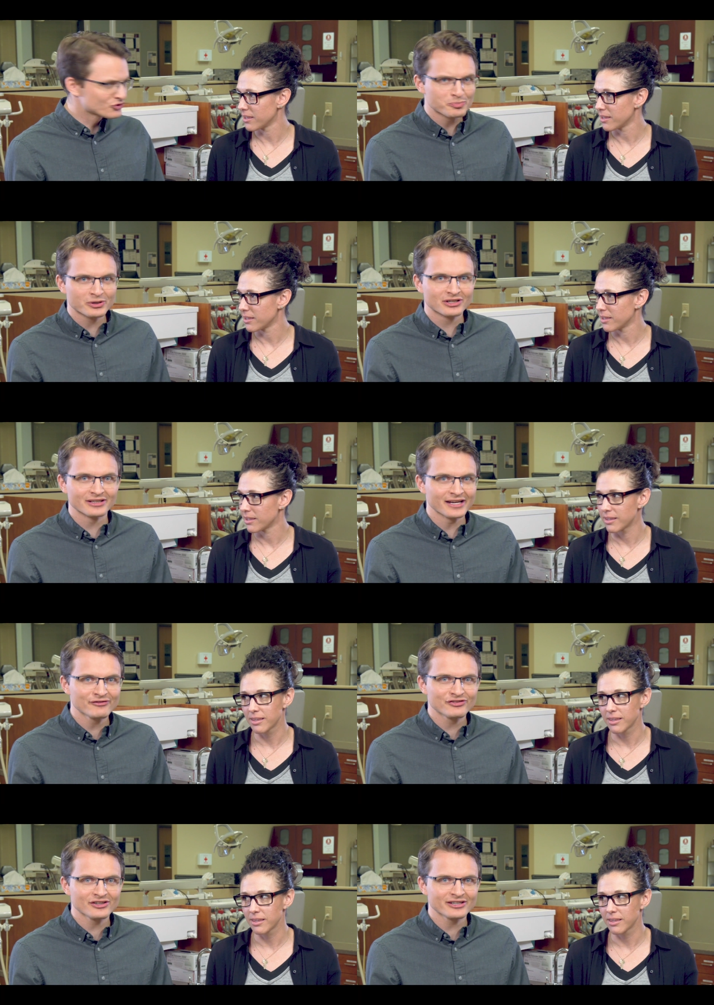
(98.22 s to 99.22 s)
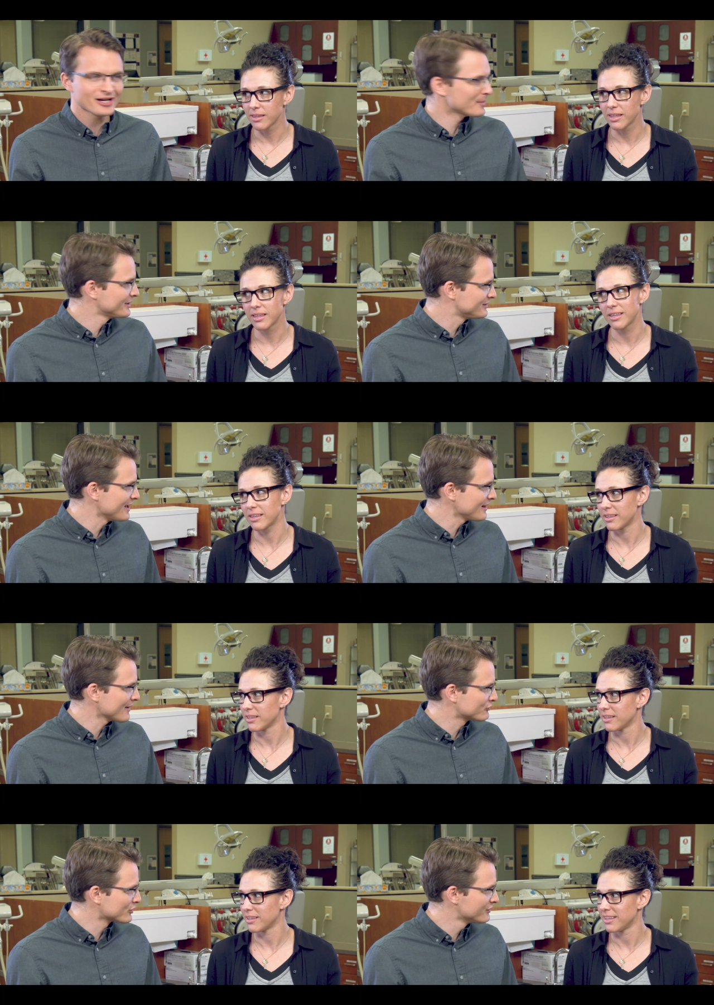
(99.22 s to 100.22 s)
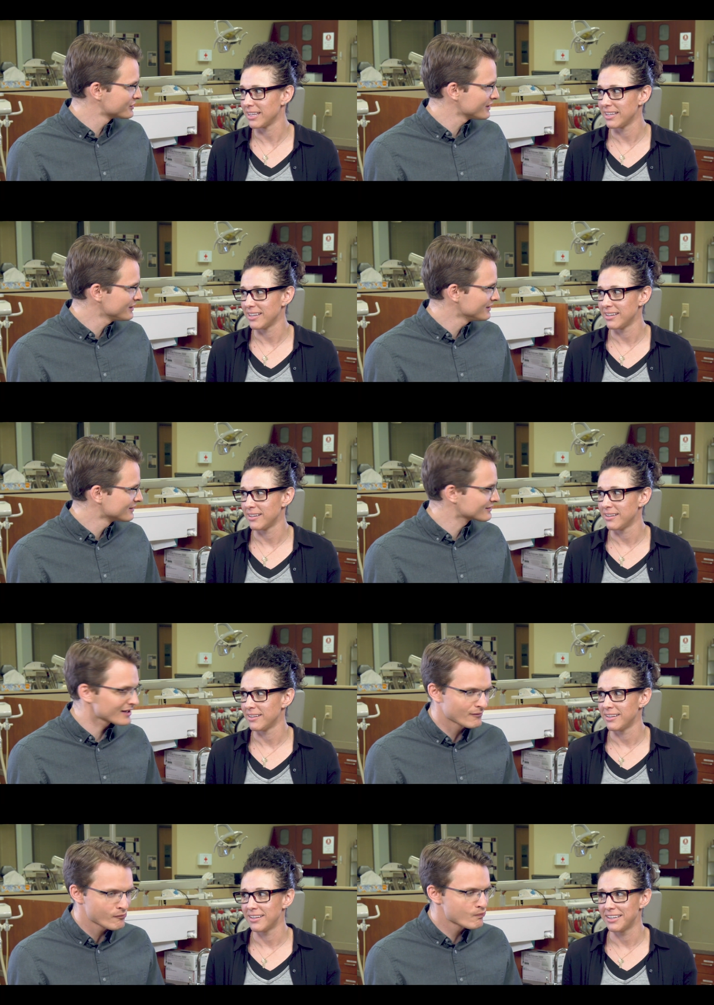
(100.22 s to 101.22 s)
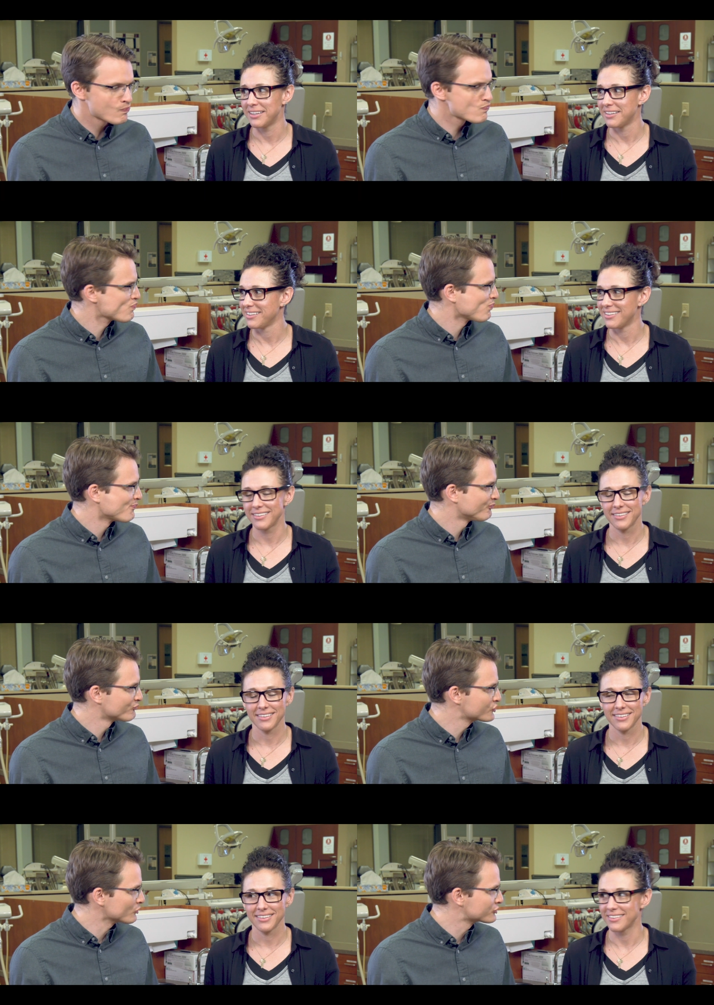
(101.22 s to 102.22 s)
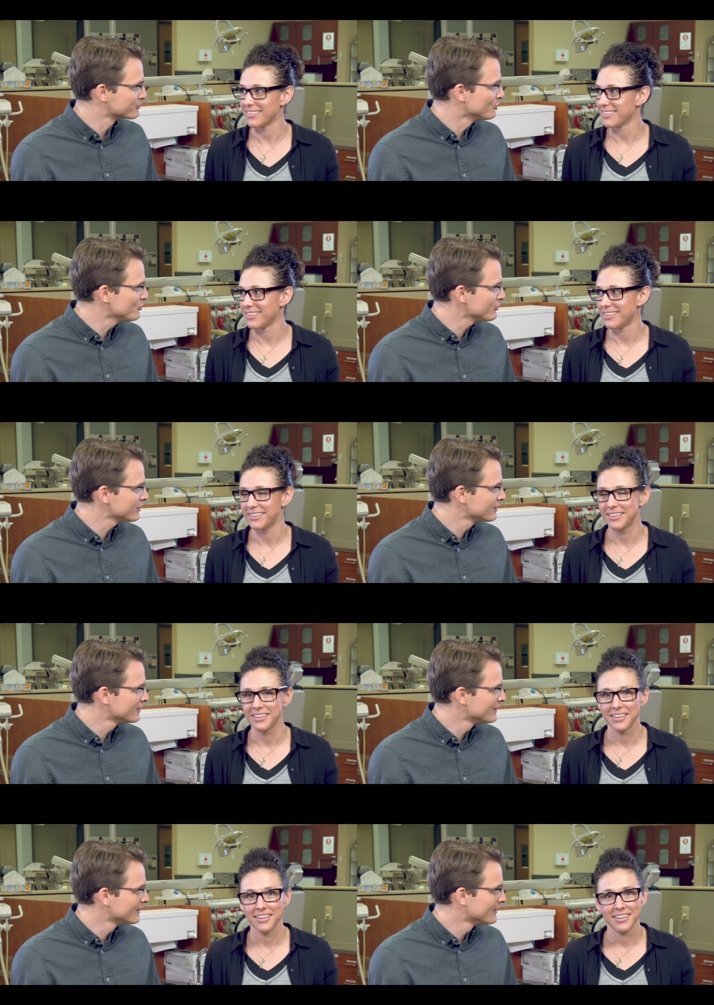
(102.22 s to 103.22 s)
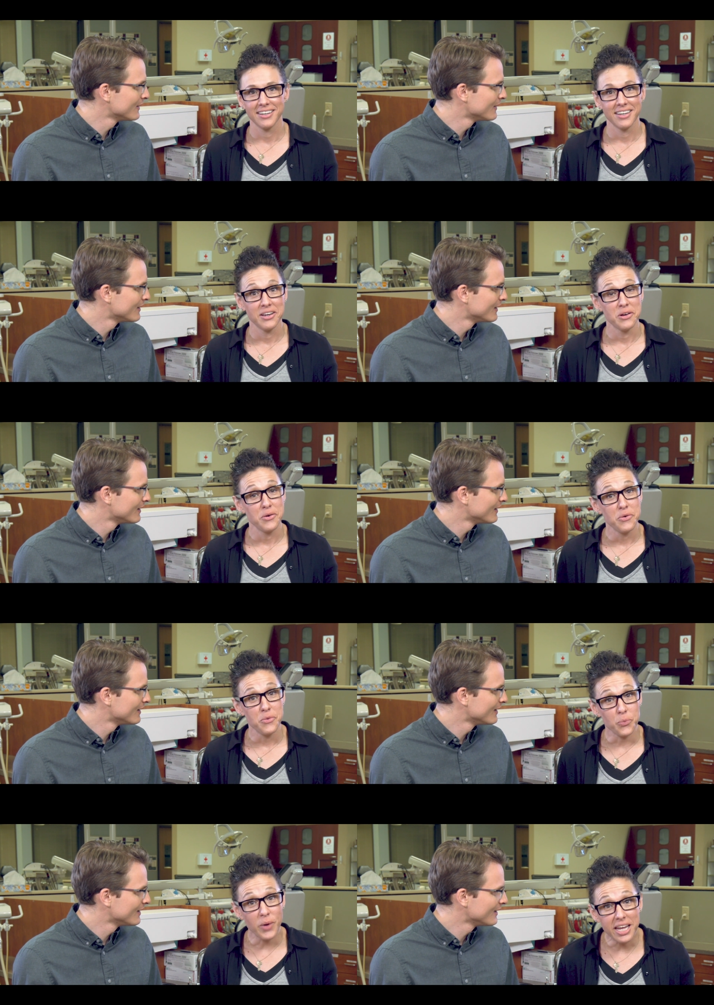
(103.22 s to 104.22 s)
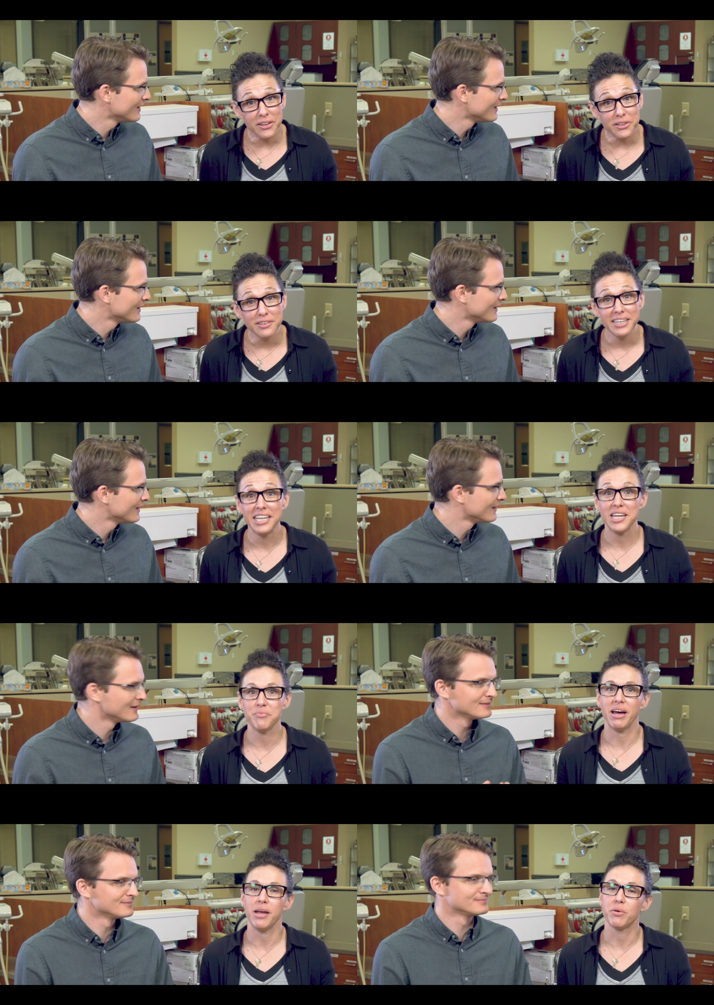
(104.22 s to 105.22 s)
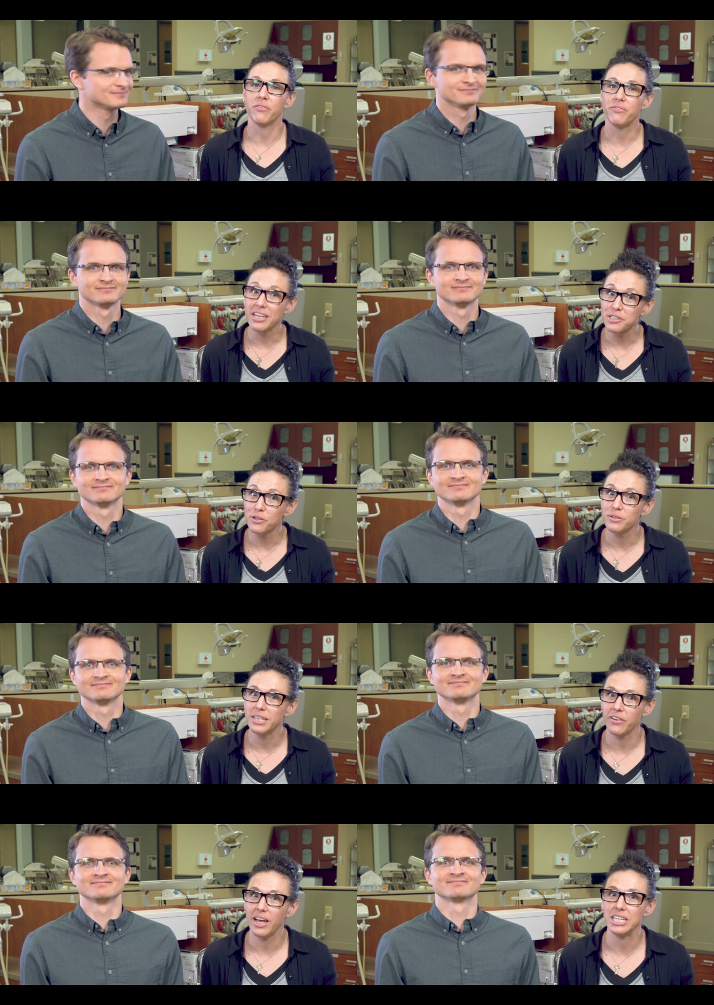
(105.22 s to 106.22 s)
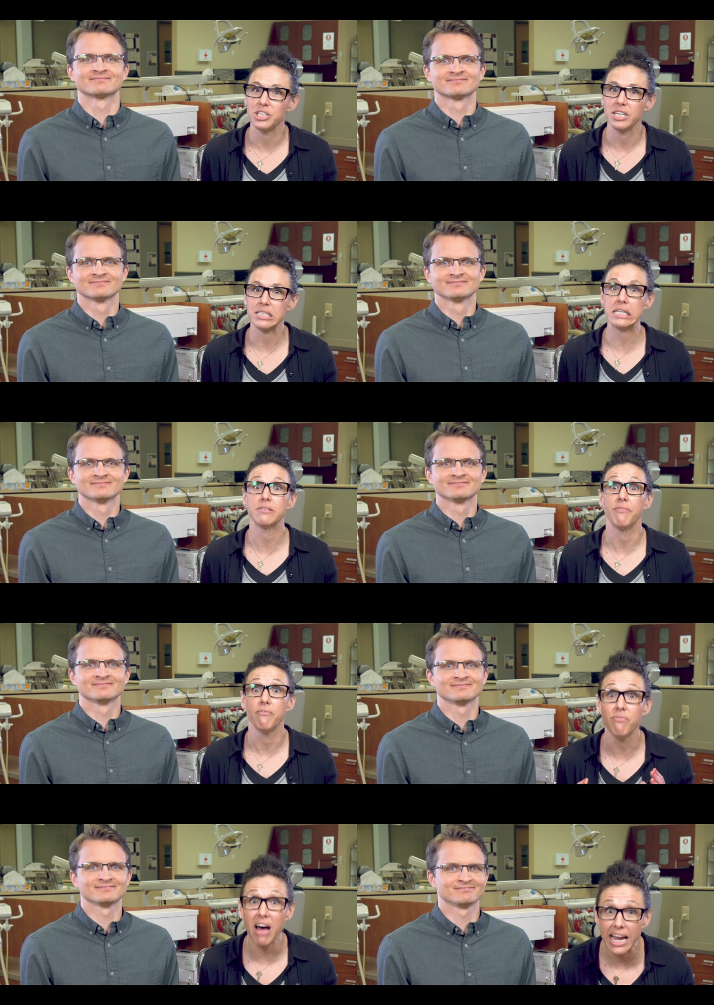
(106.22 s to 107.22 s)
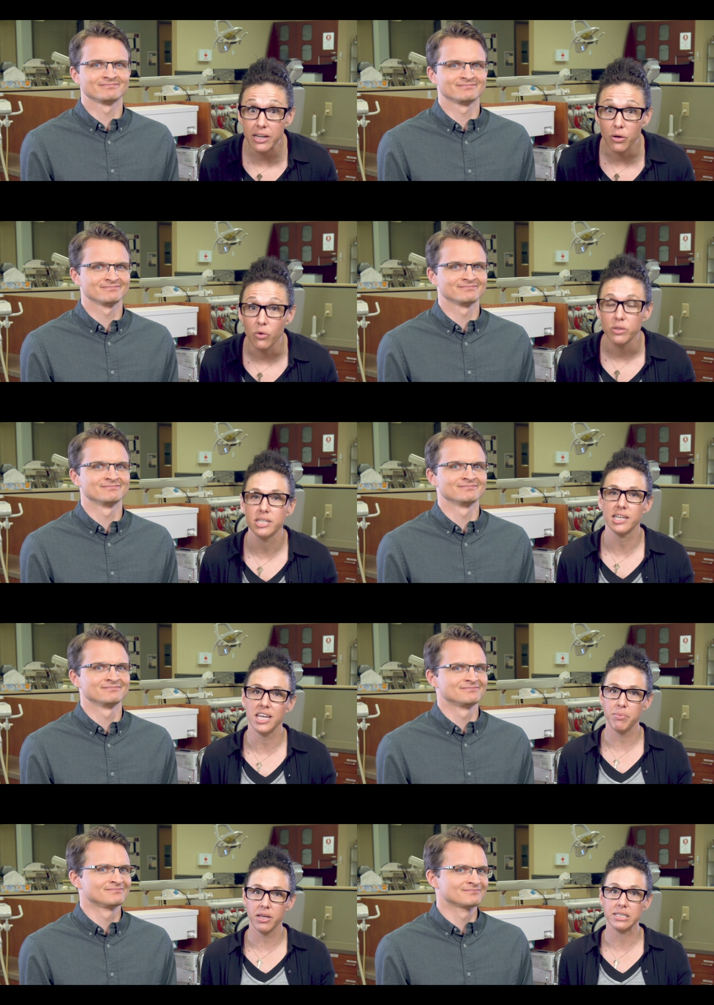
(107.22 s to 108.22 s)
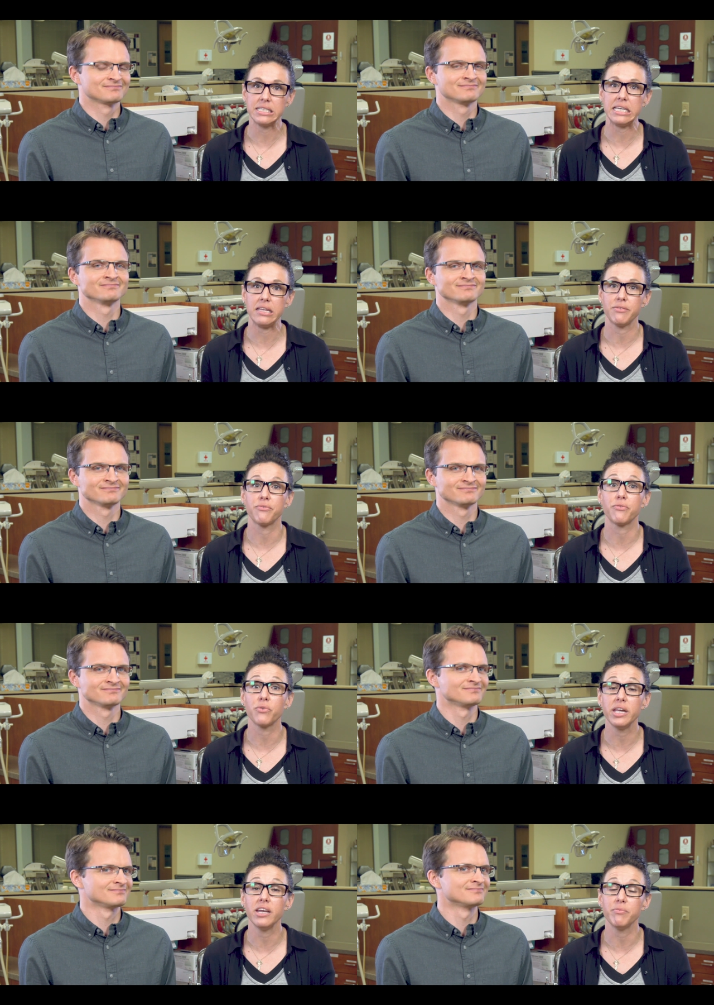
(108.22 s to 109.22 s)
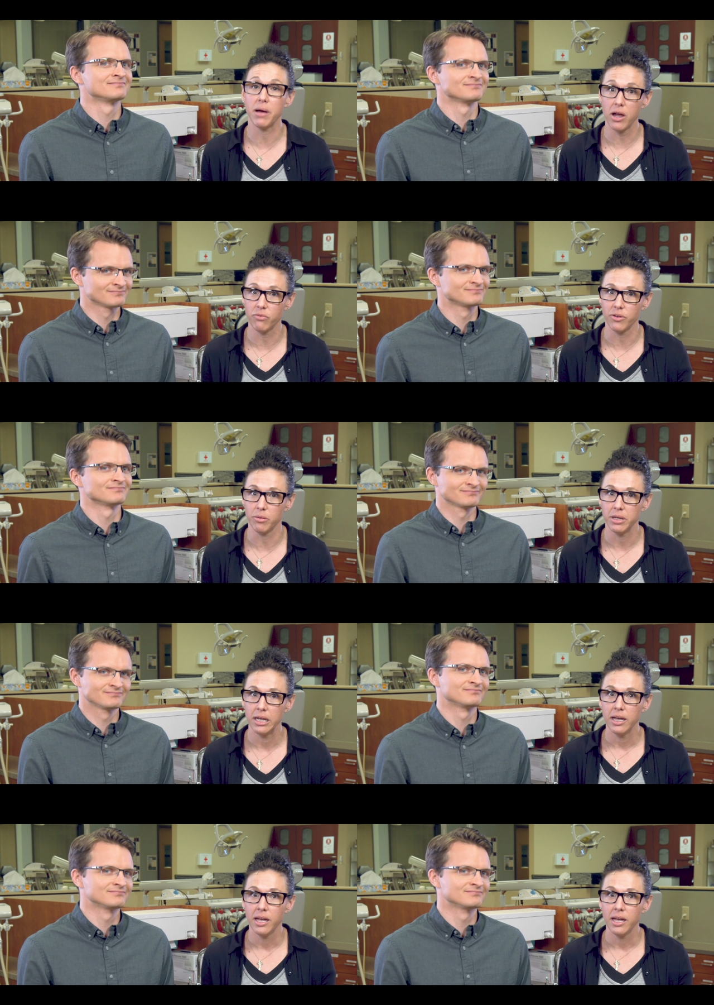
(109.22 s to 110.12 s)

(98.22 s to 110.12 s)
Speaker 1: super clean feeling on my teeth after a visit. It's like so smooth.
Speaker 2: Regular cleaning by a professional dental hygienist is vital to keeping teeth free of biofilm.